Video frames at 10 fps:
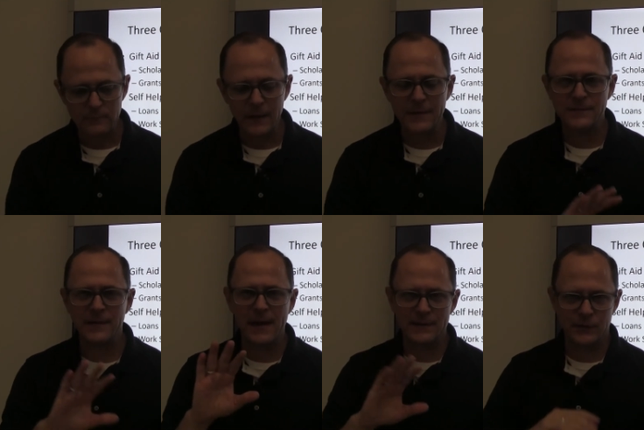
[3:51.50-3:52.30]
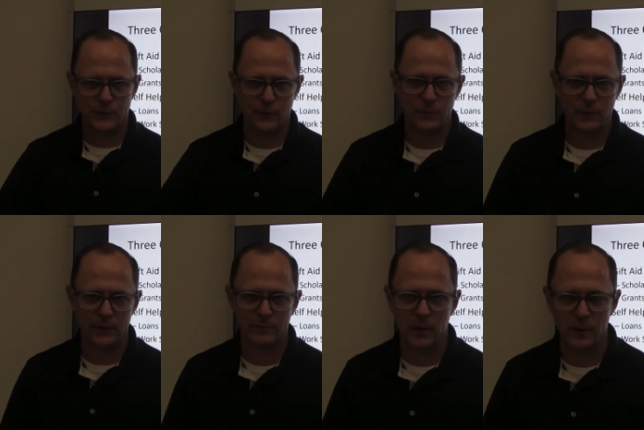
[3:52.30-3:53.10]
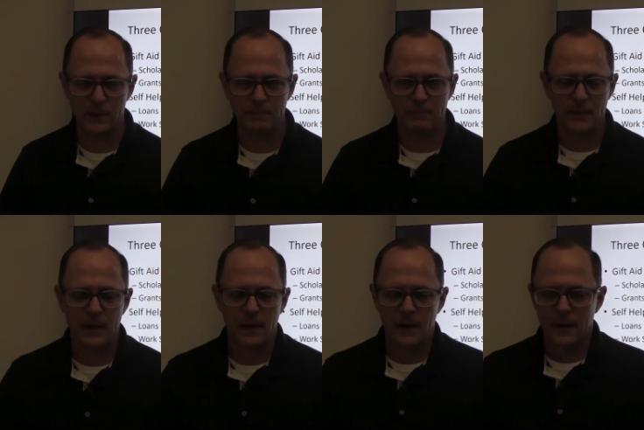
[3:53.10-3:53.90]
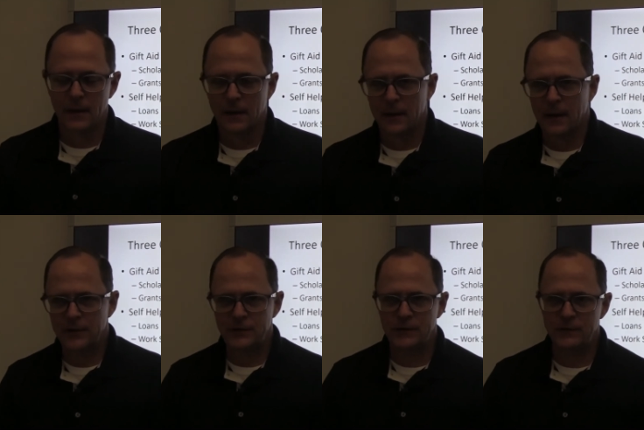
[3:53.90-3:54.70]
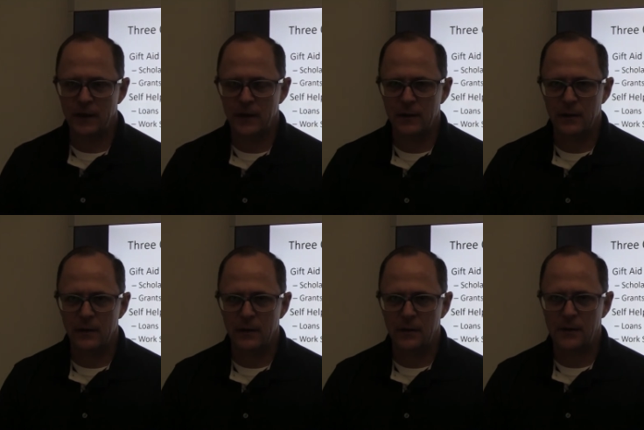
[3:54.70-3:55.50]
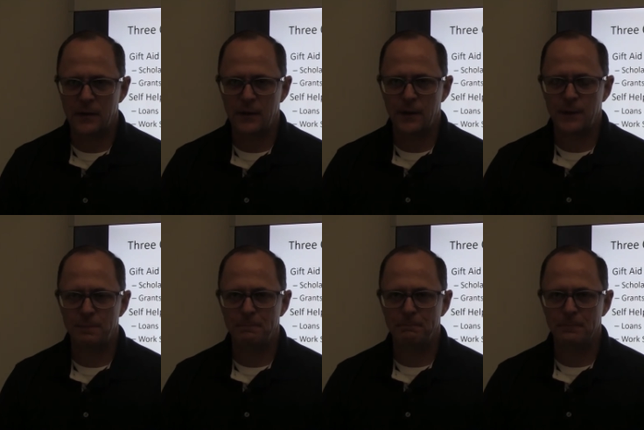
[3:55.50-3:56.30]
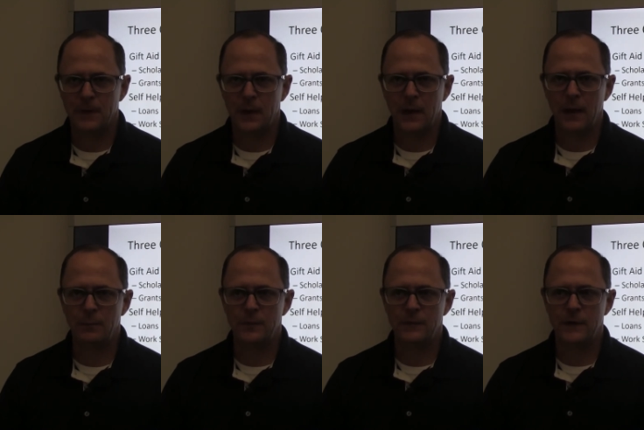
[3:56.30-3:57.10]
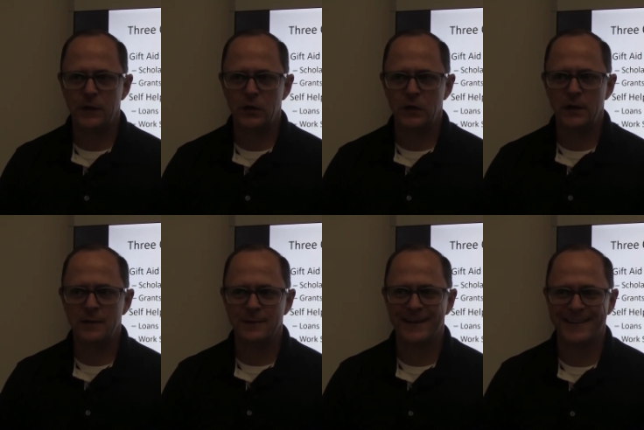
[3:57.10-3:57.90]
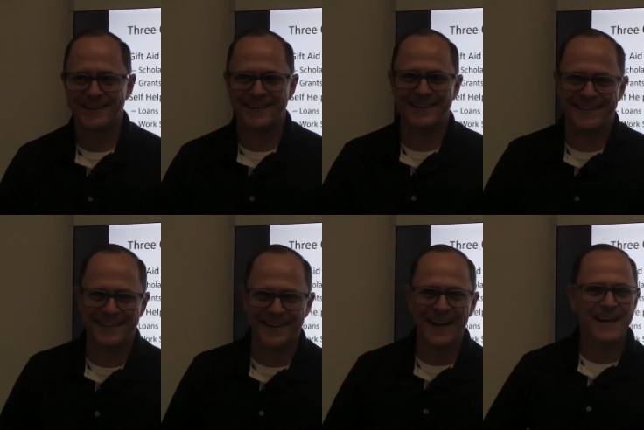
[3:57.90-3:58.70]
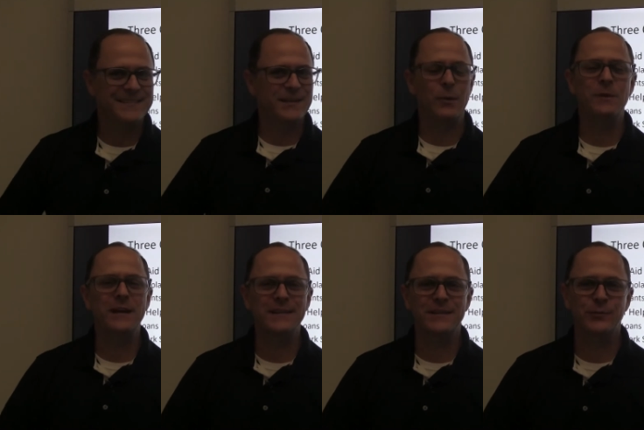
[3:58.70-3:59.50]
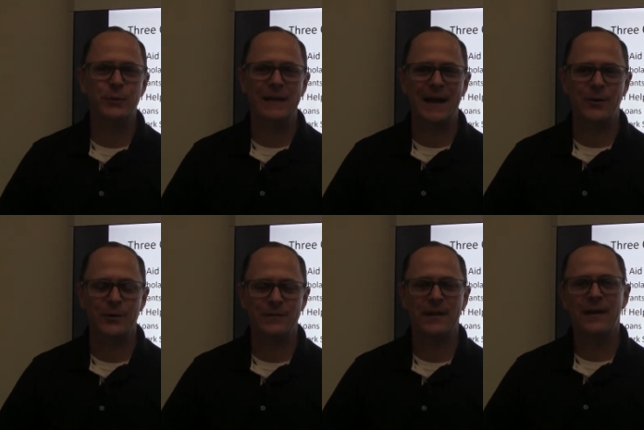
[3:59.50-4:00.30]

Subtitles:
Silence for a brief moment. And she said, campus security. Tell me you got the sweet hours.